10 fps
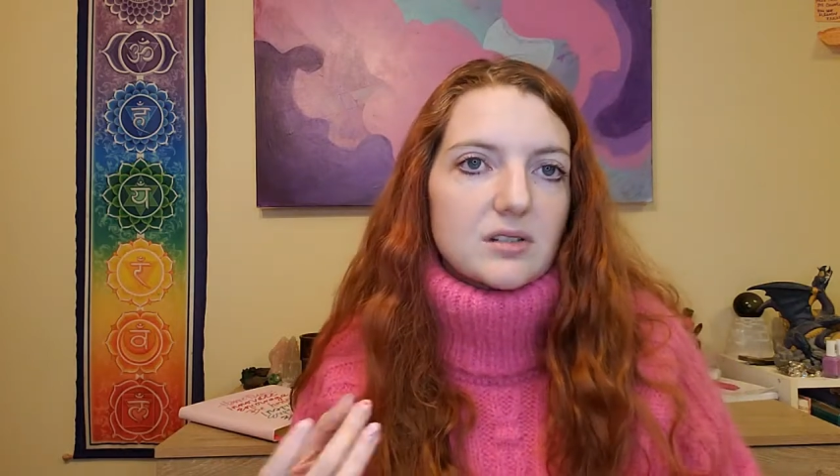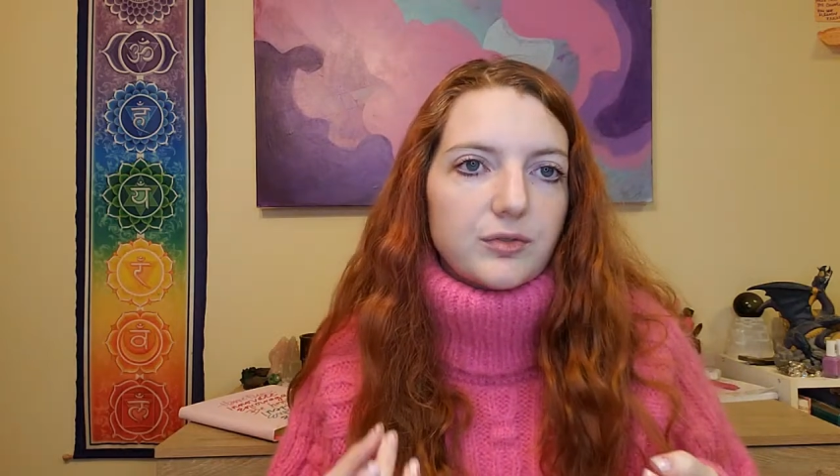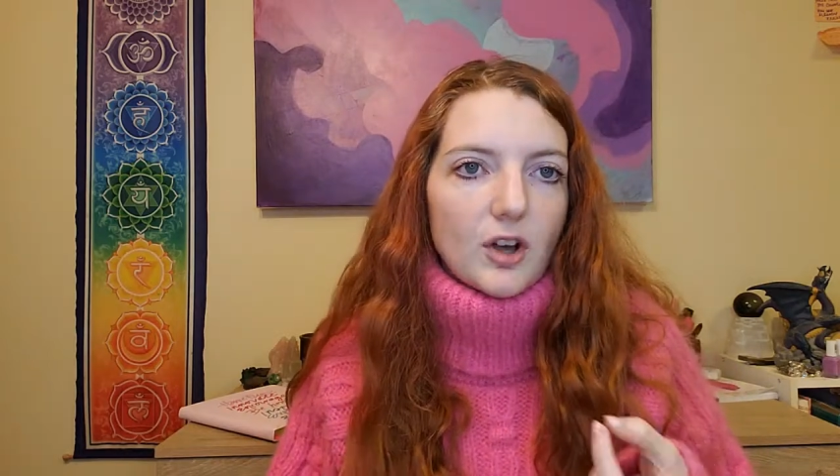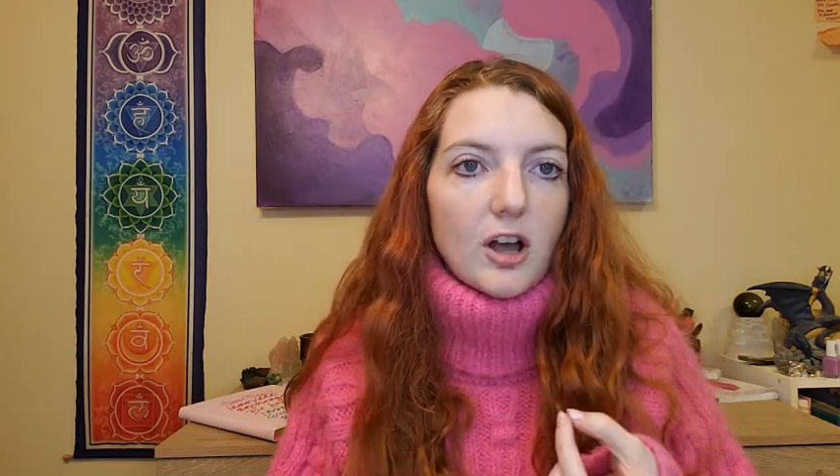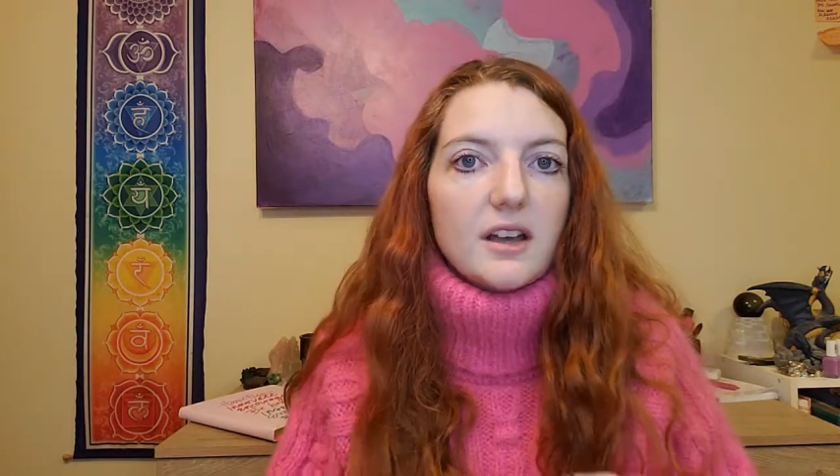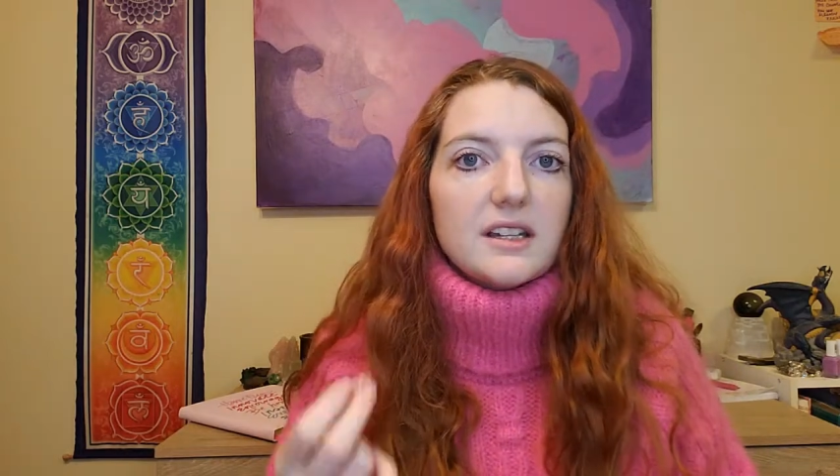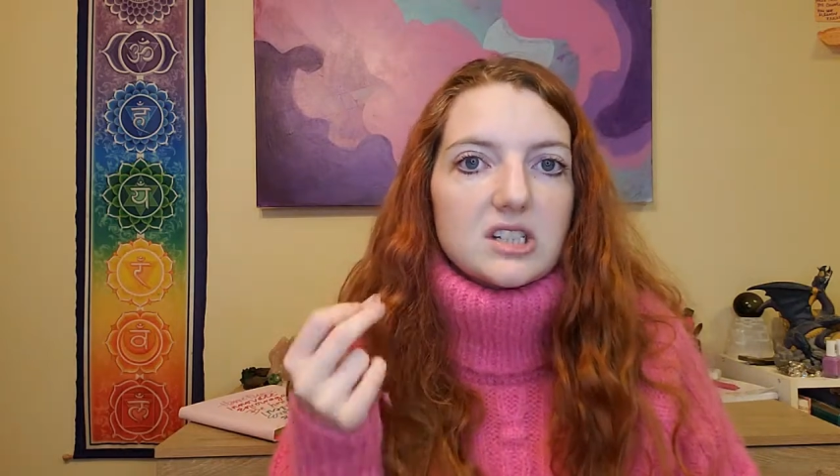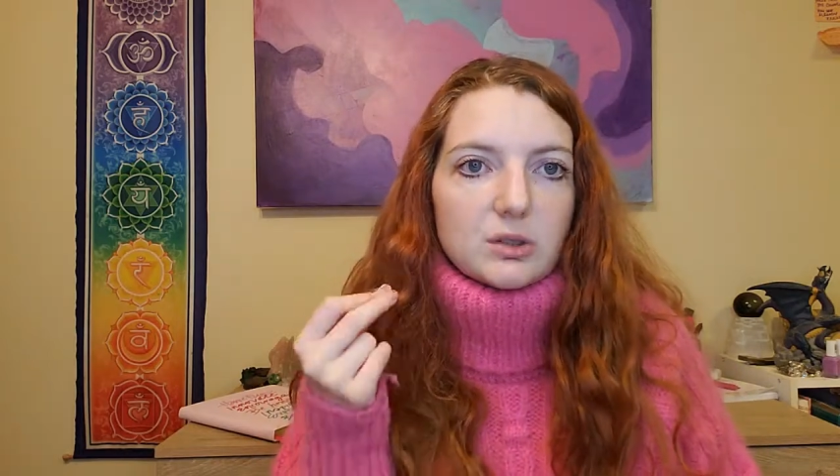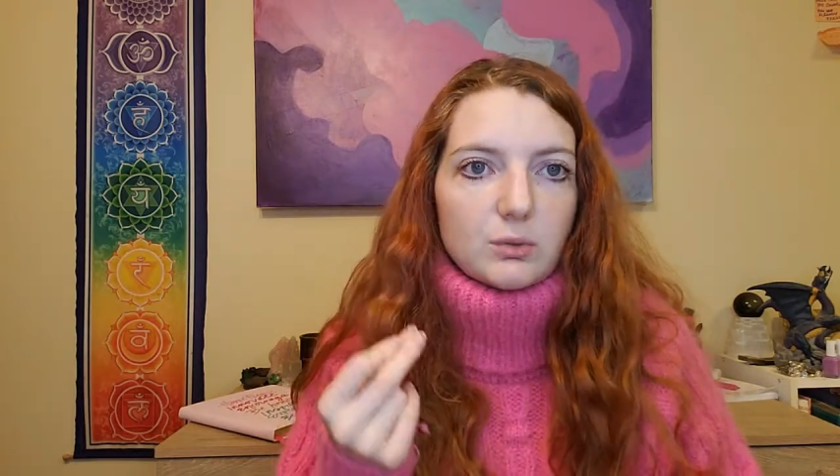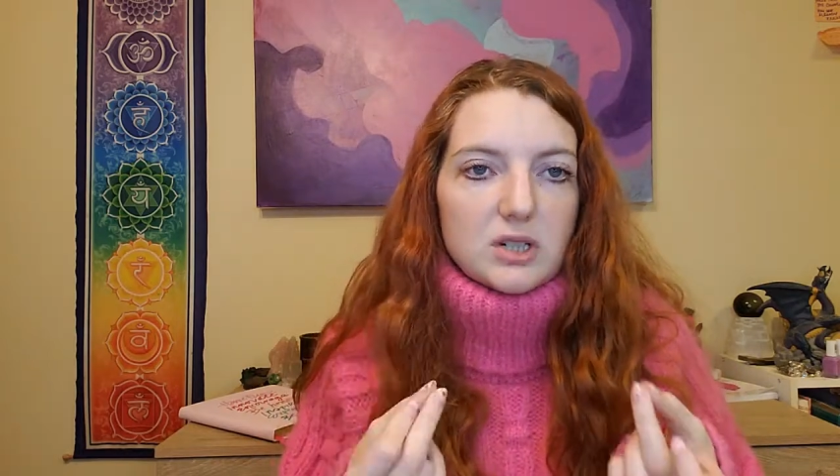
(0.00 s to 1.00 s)
to fall
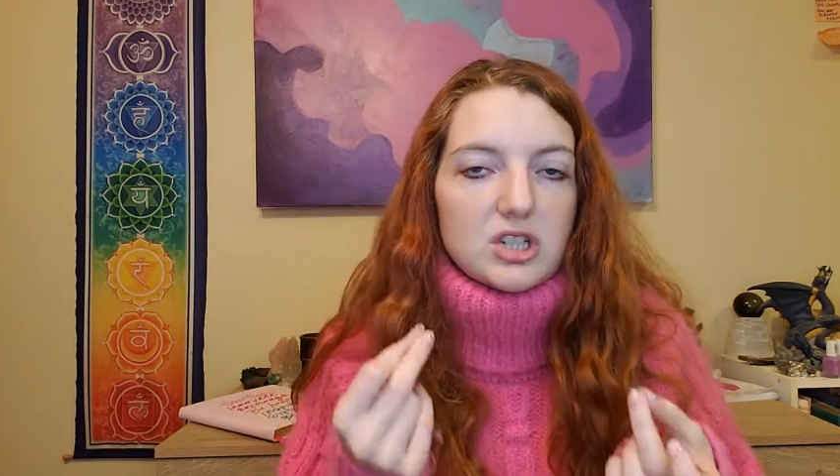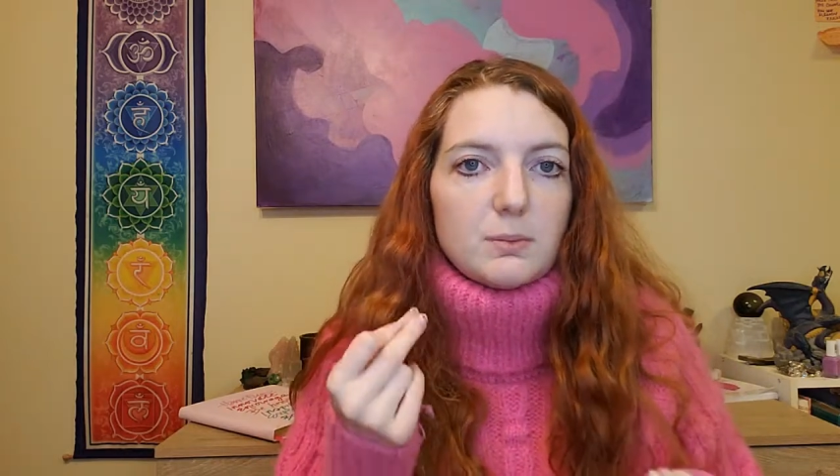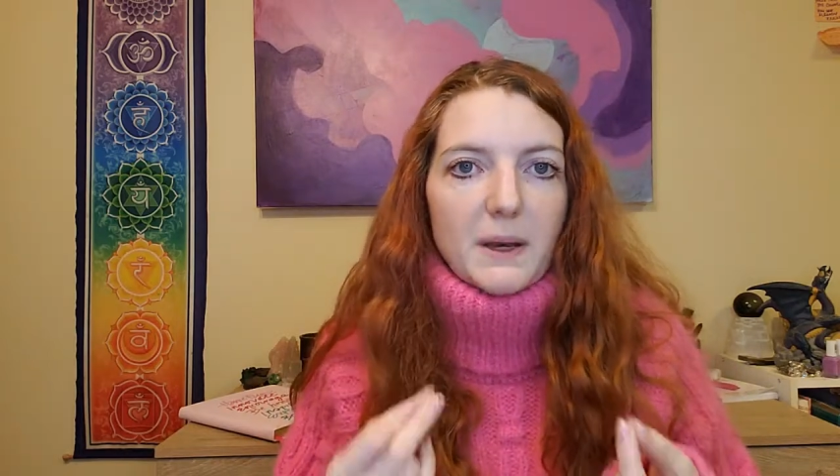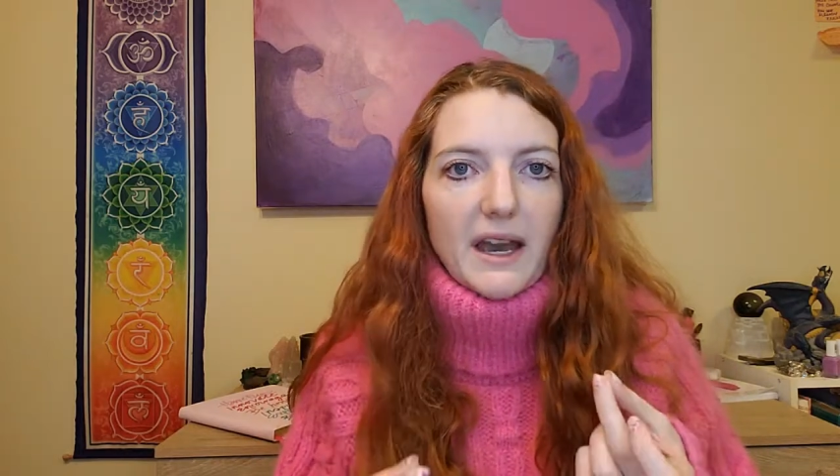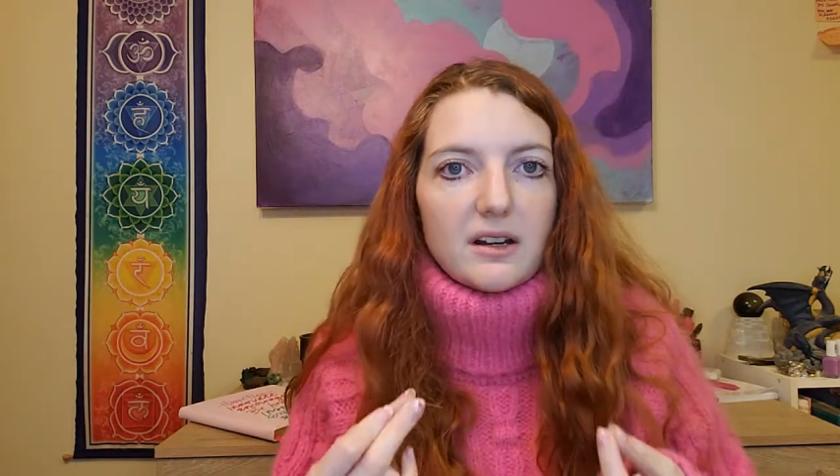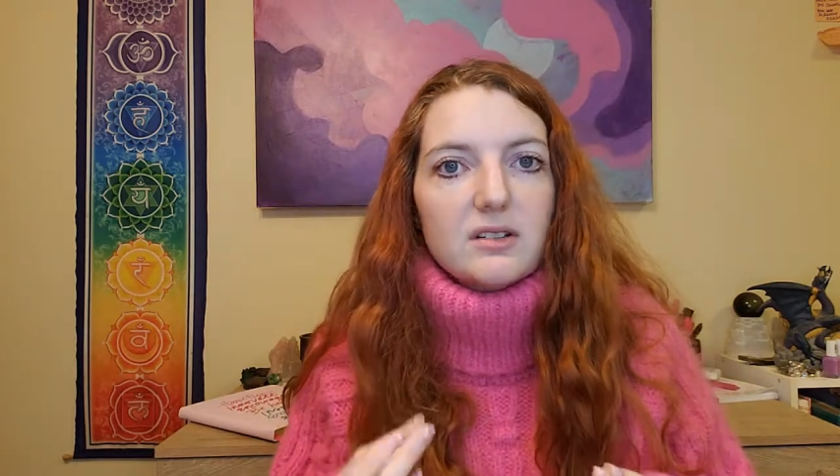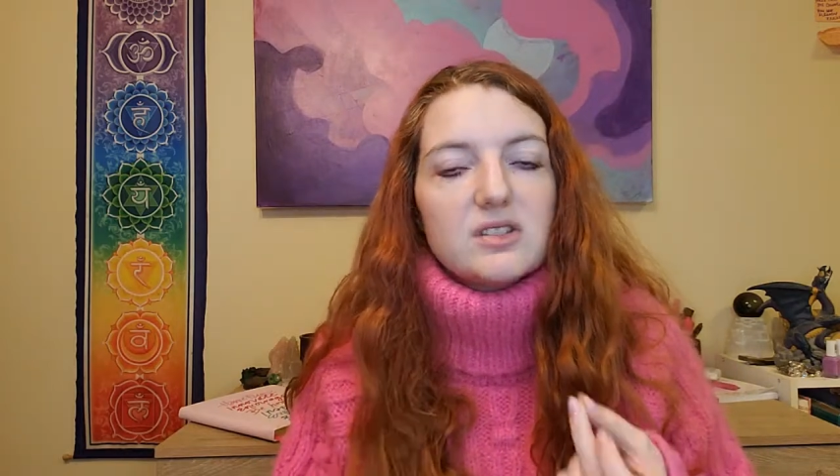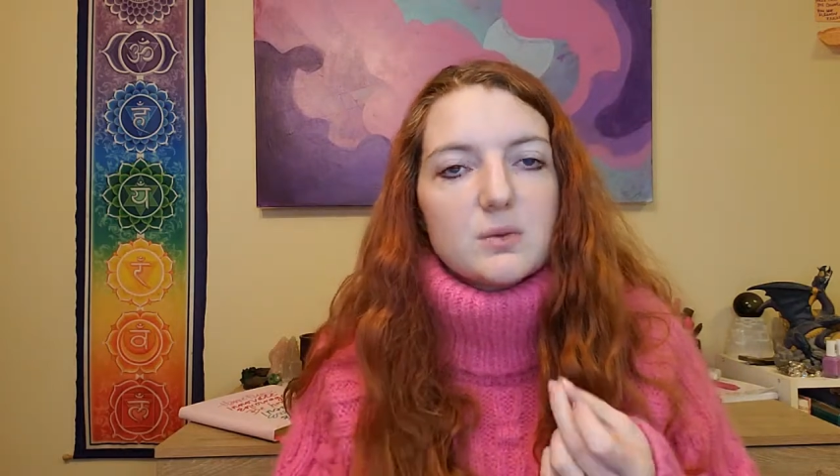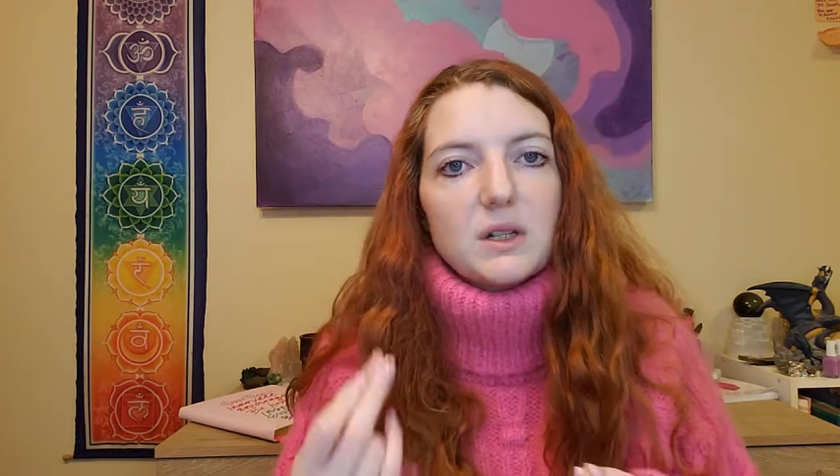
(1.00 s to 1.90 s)
into rigid patterns